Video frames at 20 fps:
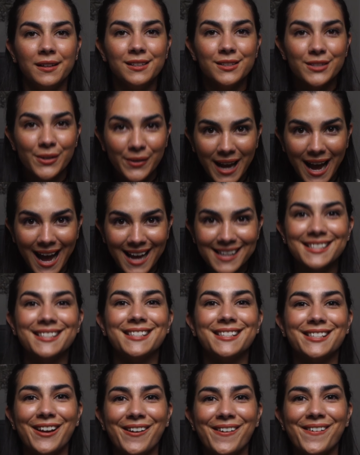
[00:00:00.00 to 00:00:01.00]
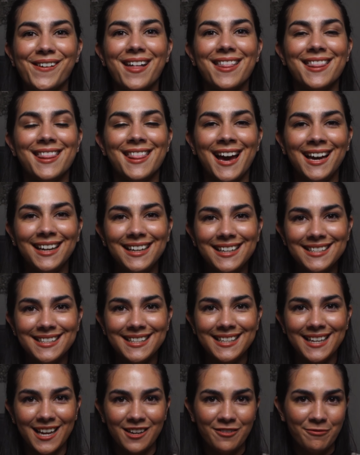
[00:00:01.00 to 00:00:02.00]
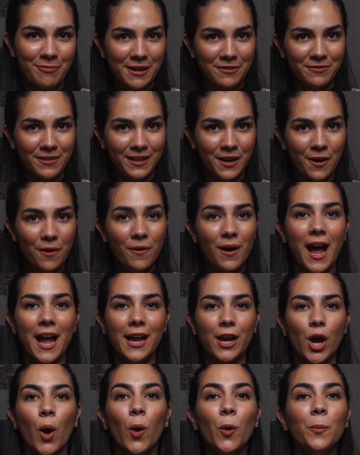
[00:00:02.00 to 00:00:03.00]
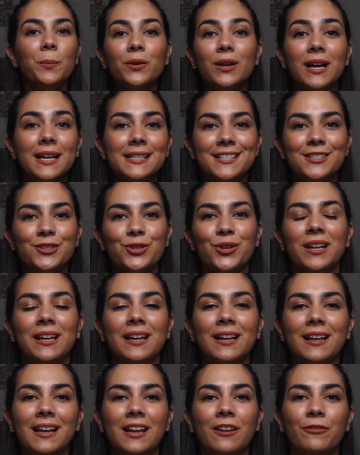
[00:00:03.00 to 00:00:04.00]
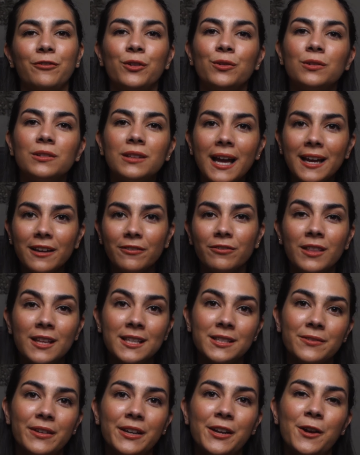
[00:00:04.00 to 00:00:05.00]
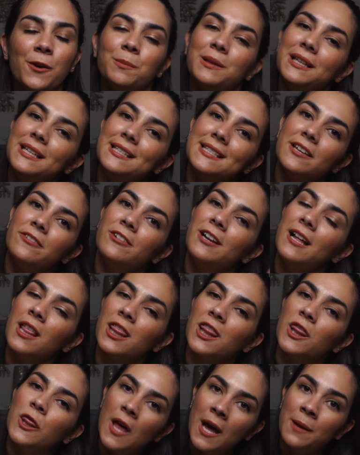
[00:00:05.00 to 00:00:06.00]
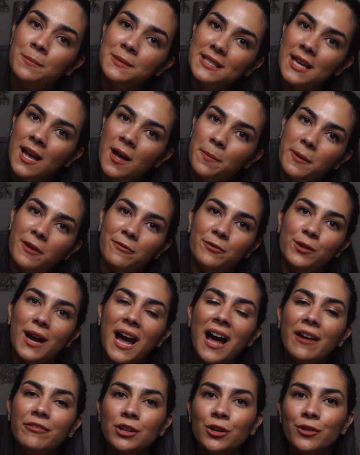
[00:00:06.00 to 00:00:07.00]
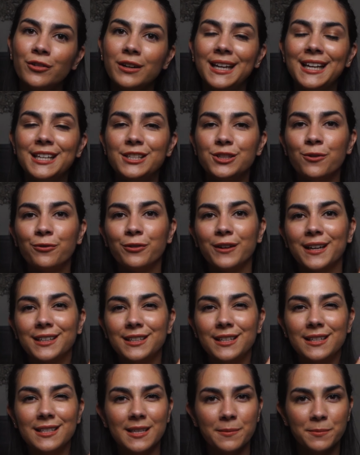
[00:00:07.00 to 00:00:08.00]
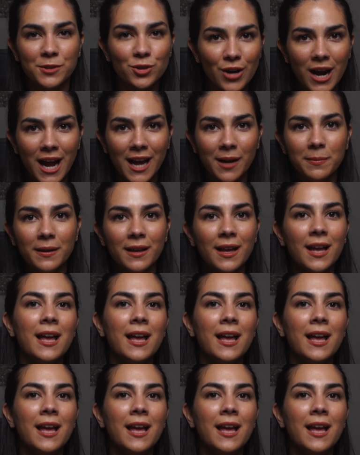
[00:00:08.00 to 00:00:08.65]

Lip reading: So yeah, so that is the end of my video. I hope you guys enjoyed it. If you liked this video, please give it a thumbs up. If you haven't already, don't forget to subscribe.